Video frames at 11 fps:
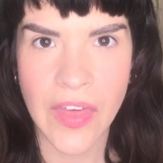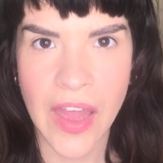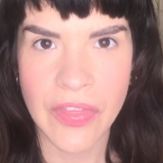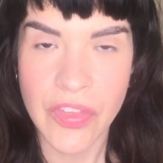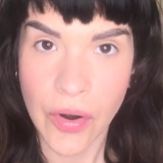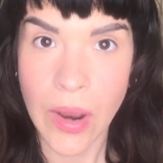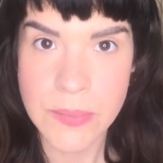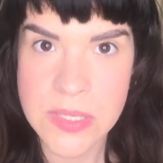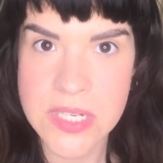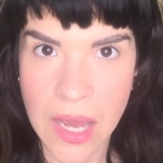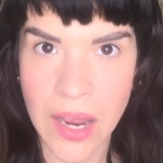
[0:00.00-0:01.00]
that there comes
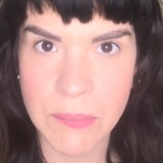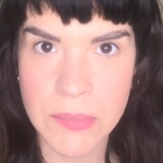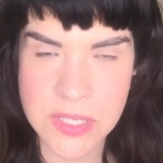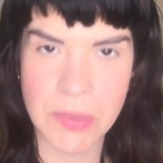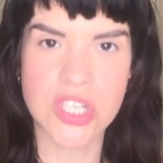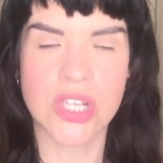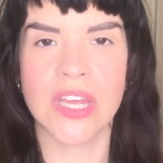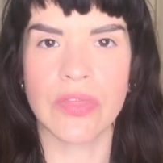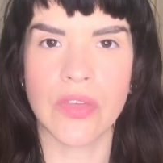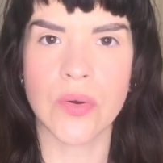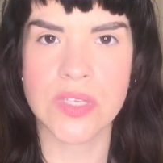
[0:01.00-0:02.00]
a time, especially
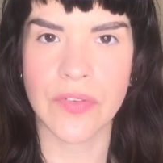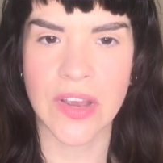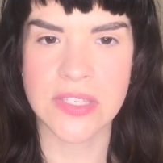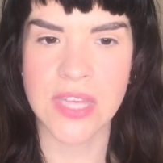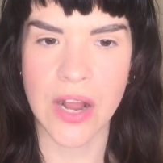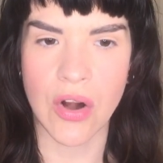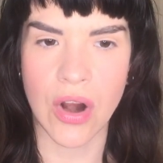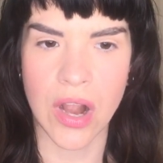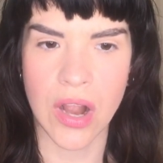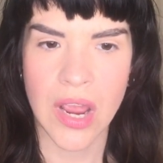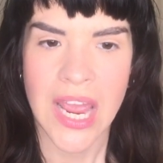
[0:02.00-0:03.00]
in those of us that
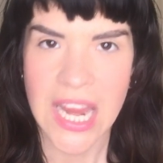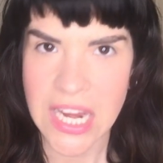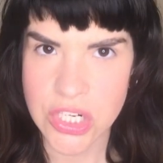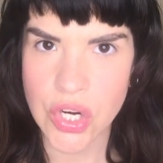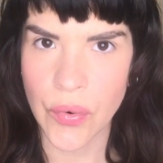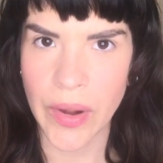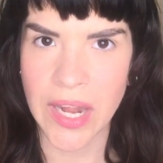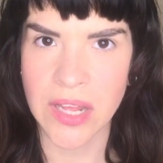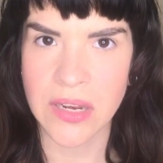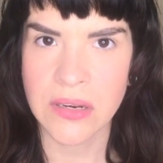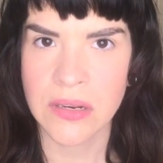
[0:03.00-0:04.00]
are
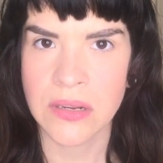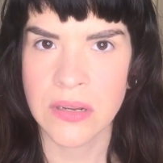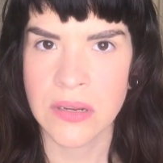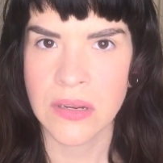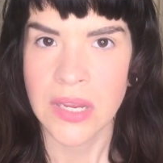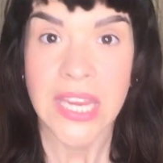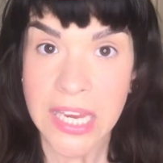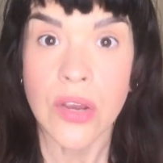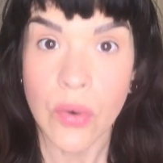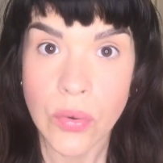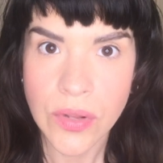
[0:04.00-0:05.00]
integrated,
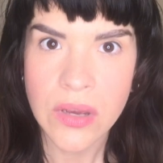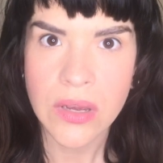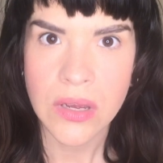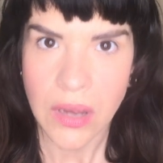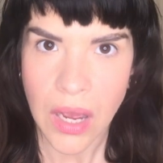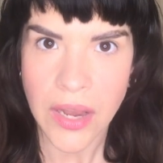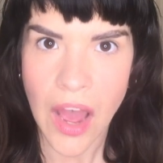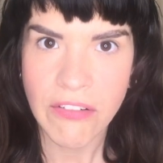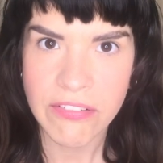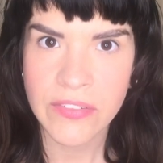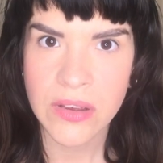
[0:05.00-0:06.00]
healed enough,